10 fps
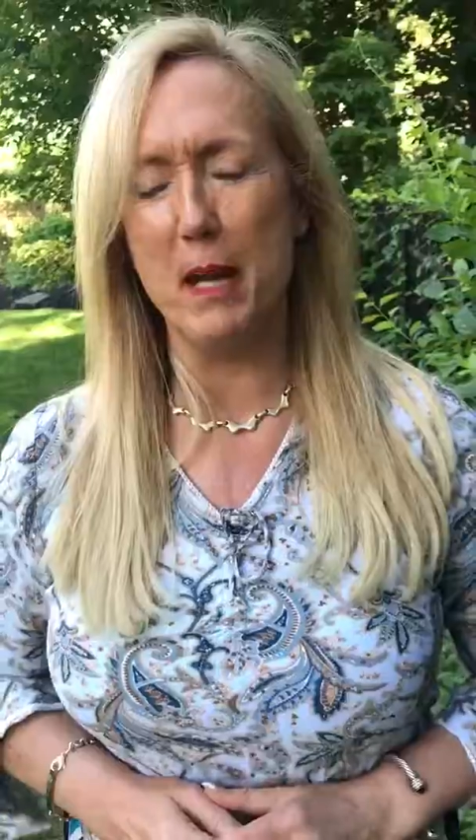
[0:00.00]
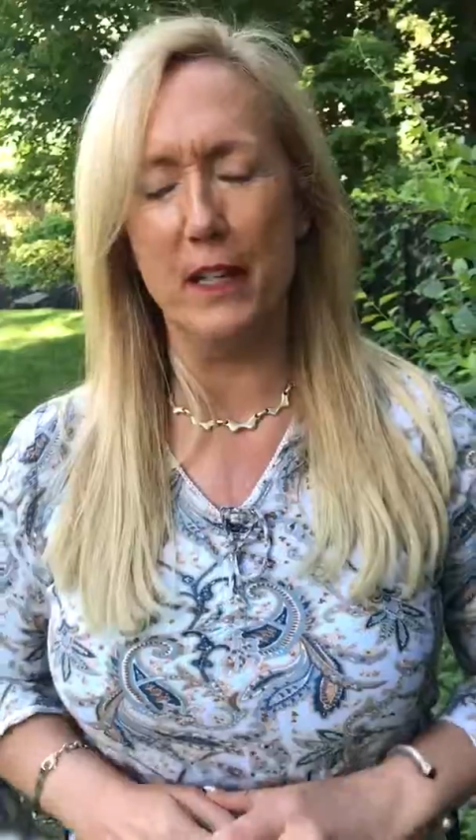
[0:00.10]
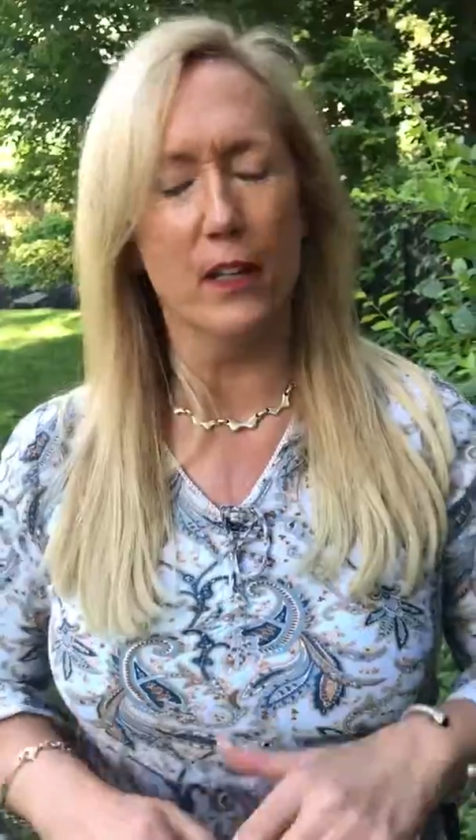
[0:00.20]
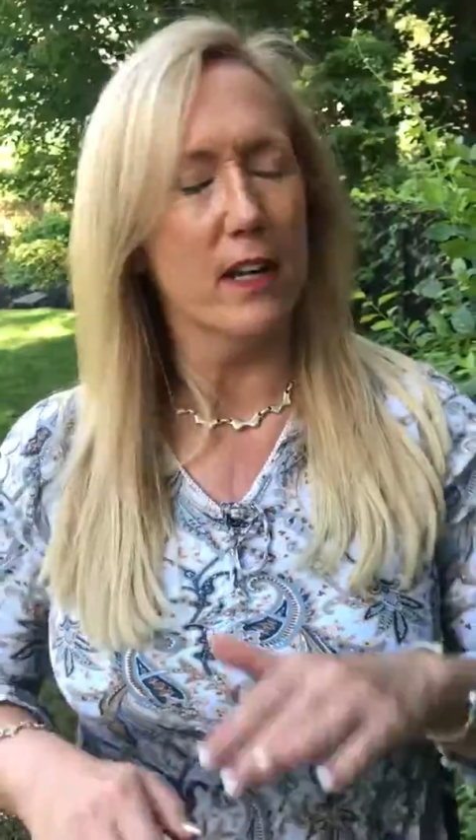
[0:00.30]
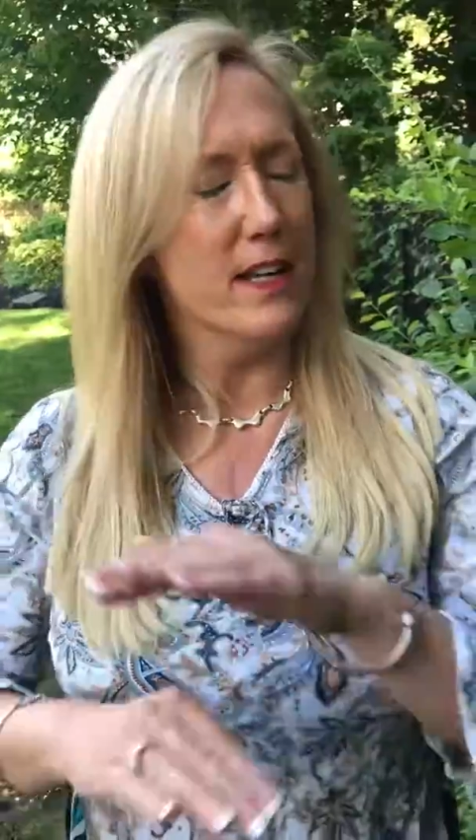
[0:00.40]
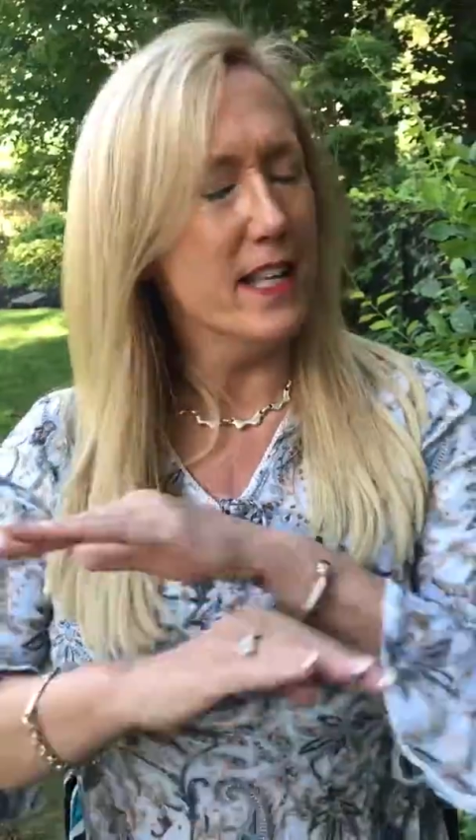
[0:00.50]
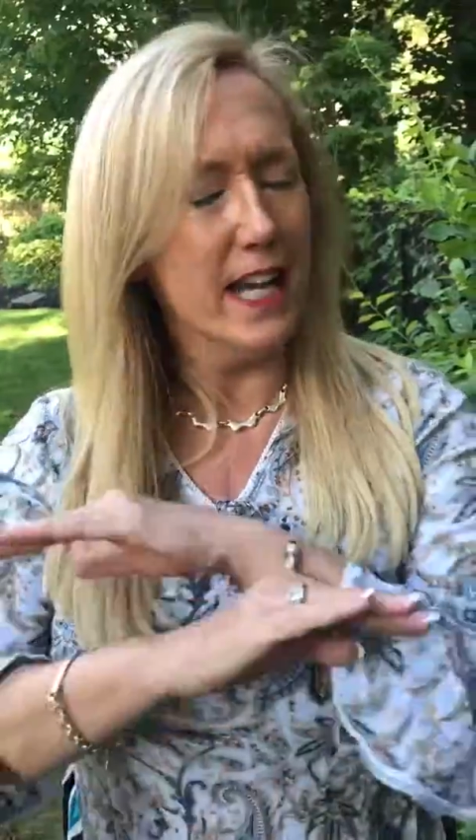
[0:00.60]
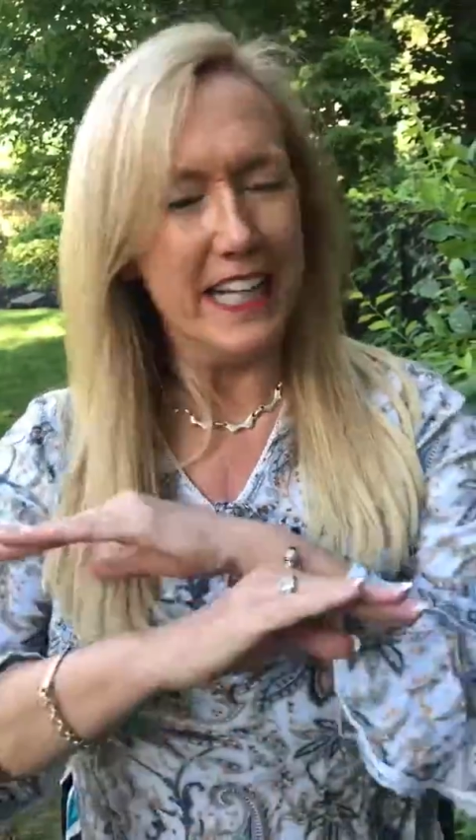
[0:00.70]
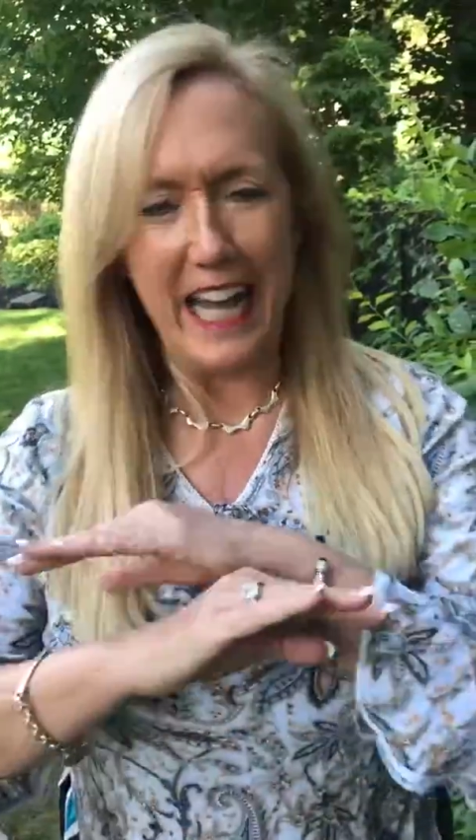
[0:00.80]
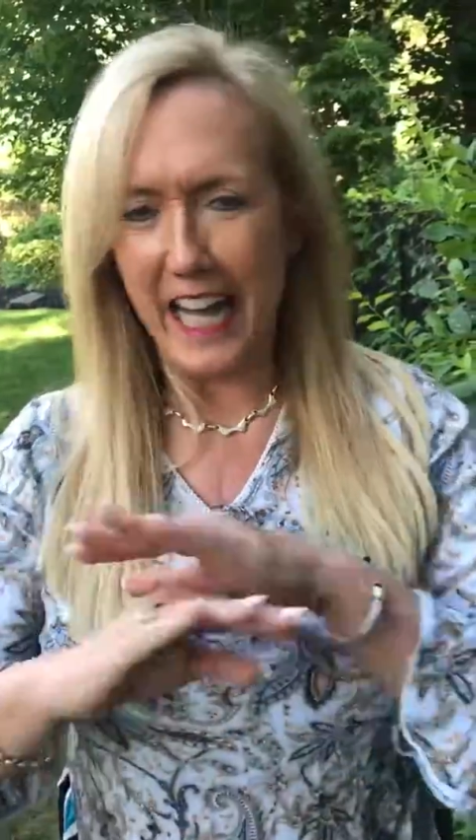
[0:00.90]
better,
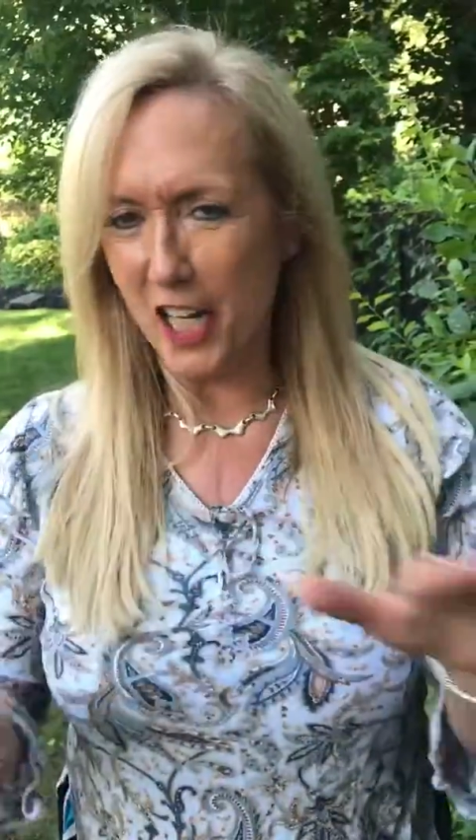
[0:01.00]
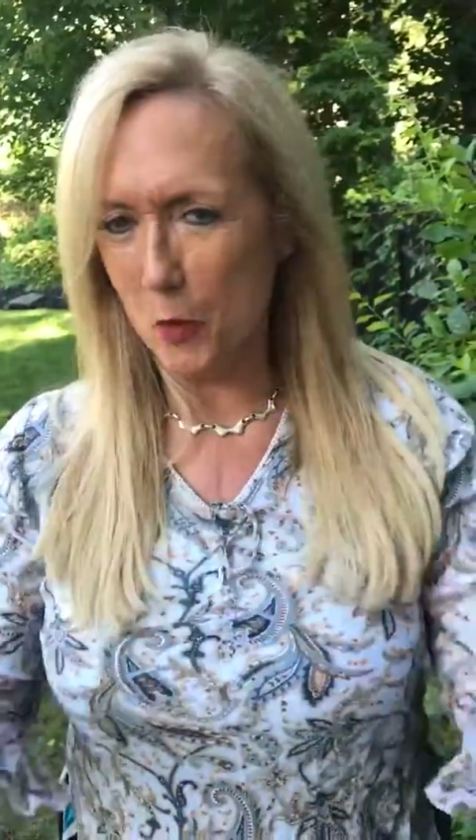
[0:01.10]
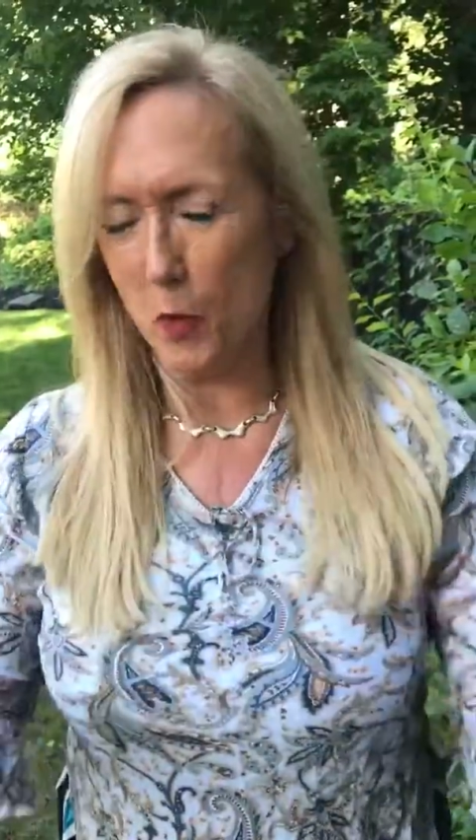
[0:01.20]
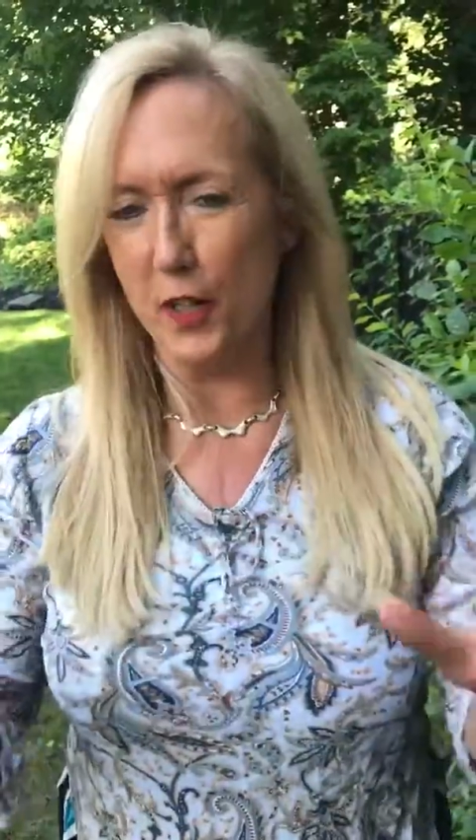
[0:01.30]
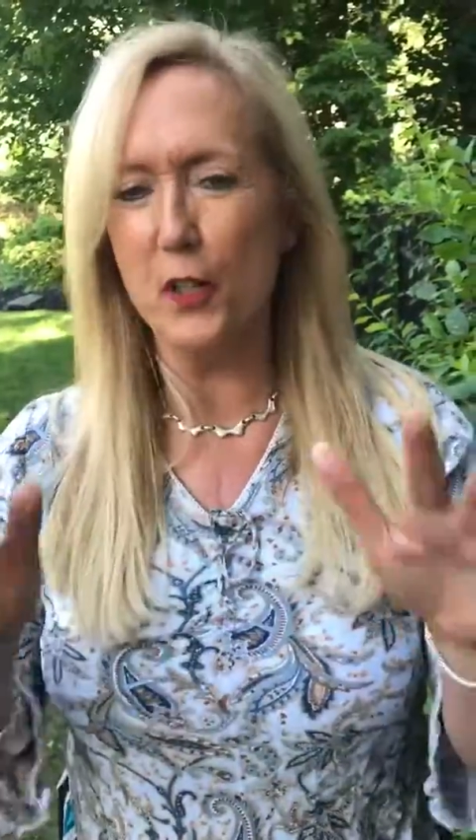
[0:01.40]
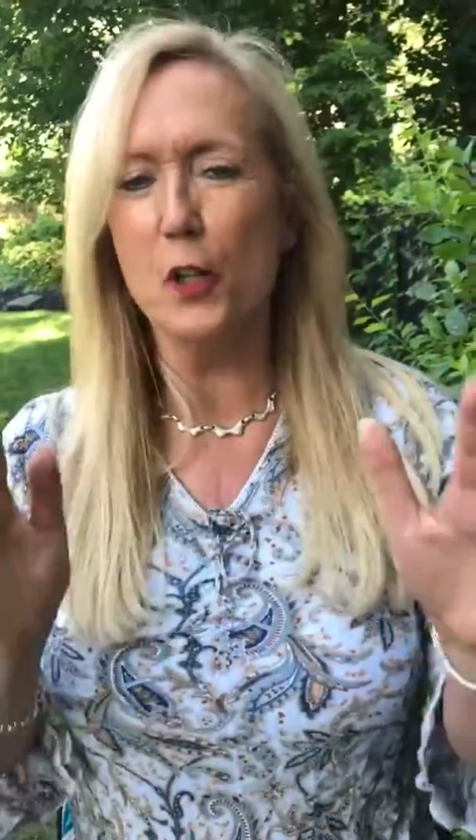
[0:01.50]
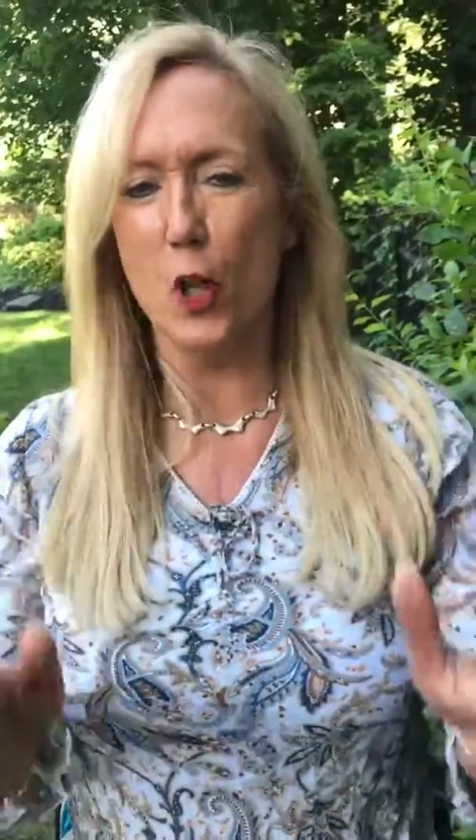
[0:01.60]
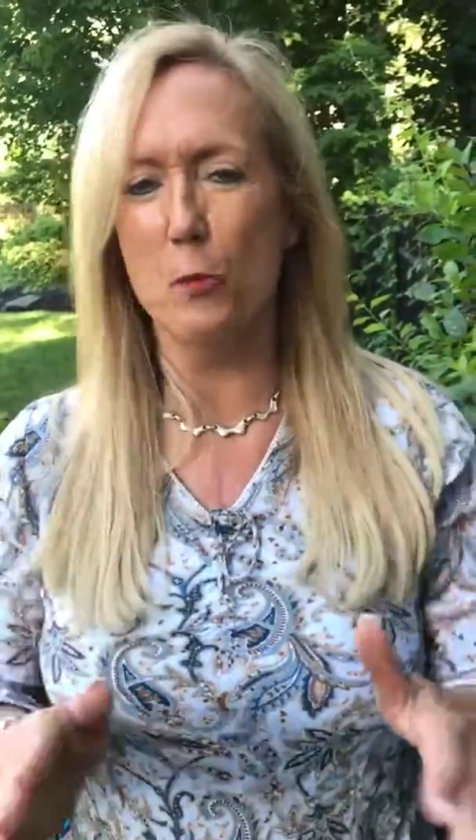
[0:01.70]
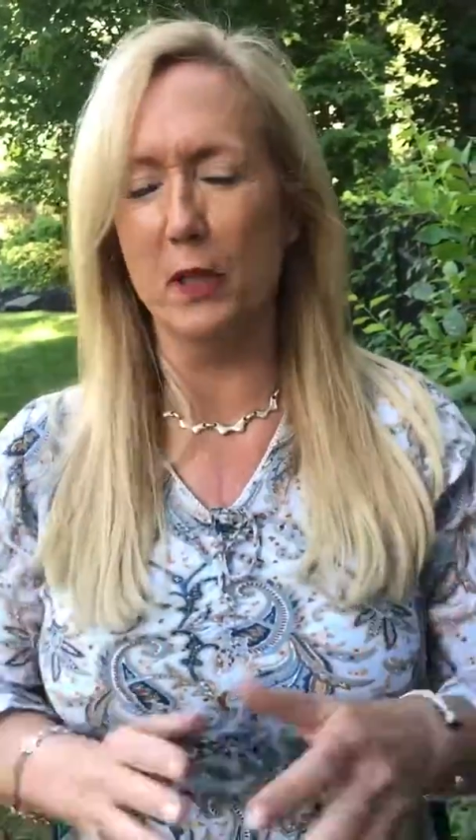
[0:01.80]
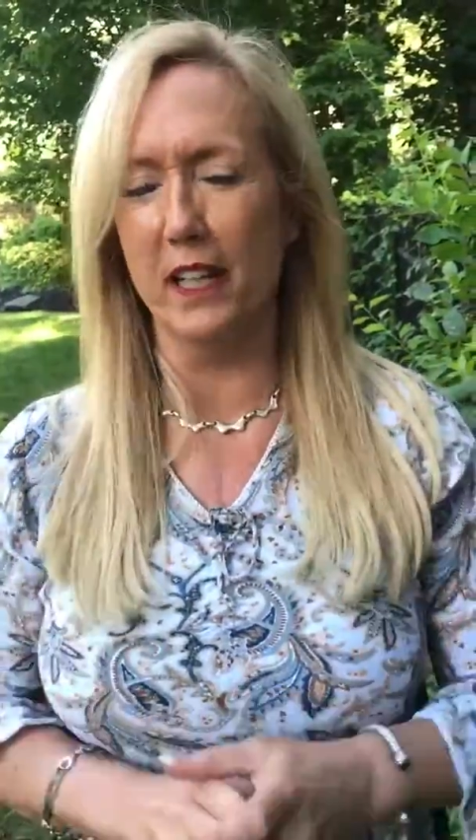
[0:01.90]
not anyone
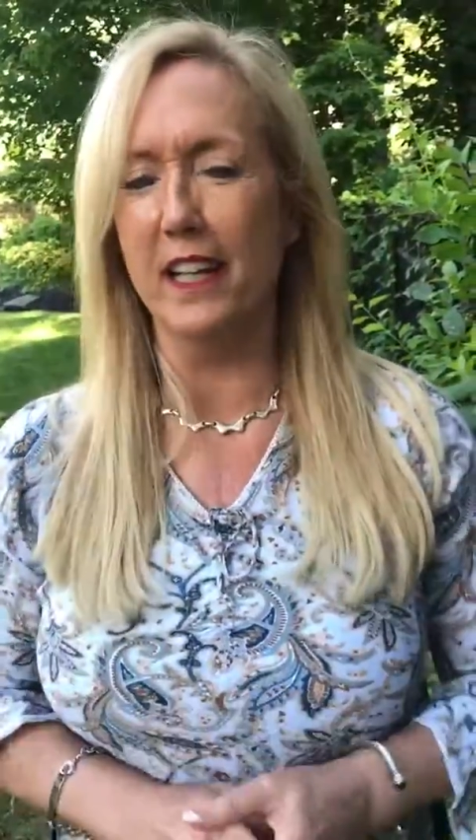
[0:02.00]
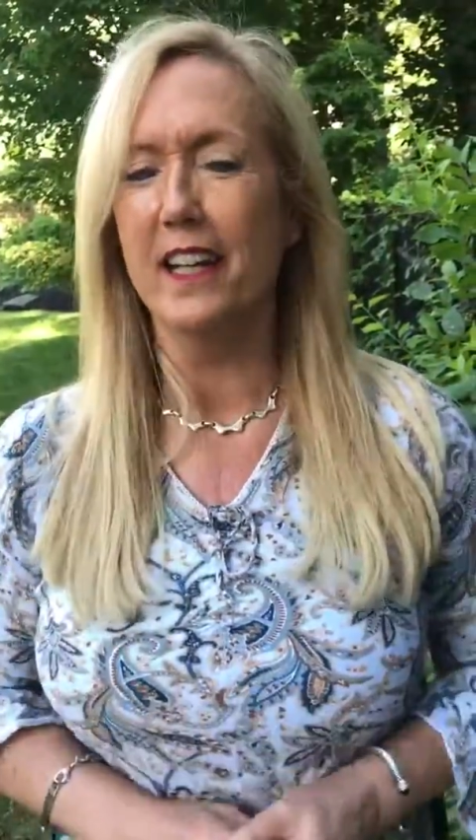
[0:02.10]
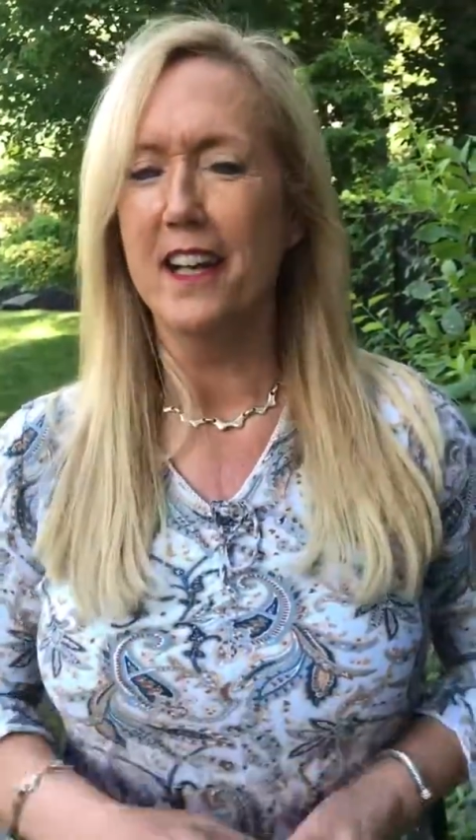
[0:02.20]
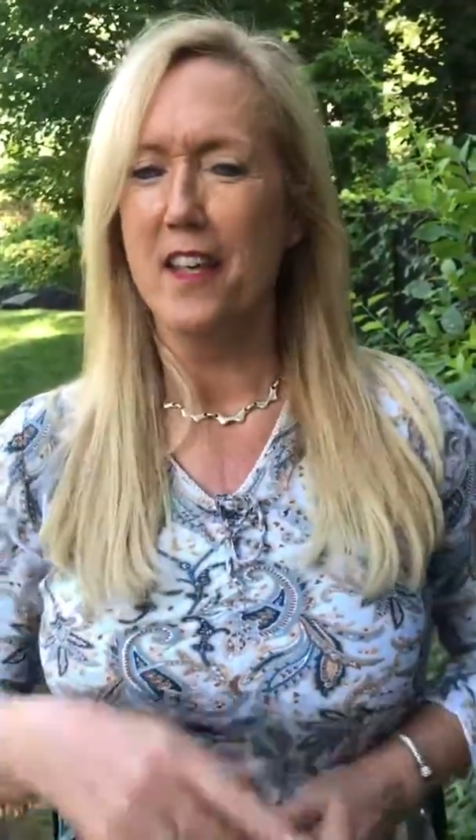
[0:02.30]
globally,